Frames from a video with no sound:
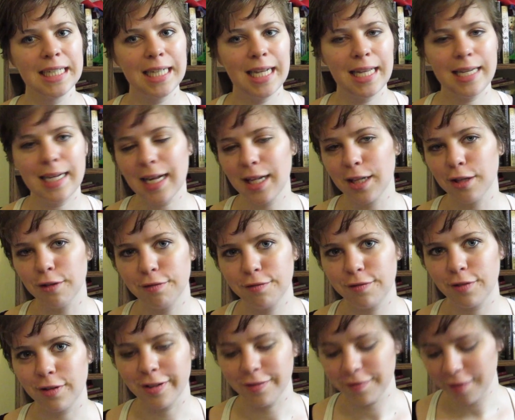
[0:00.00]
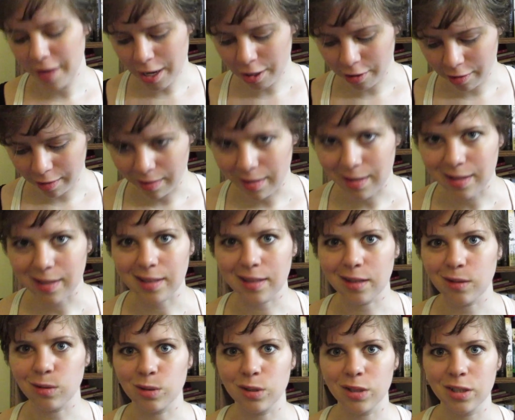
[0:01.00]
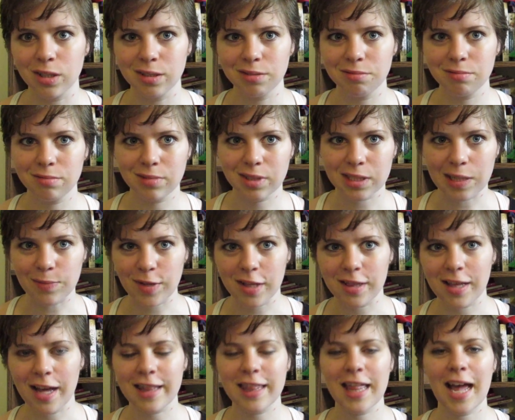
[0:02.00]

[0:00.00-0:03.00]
an elf or a fairy or something like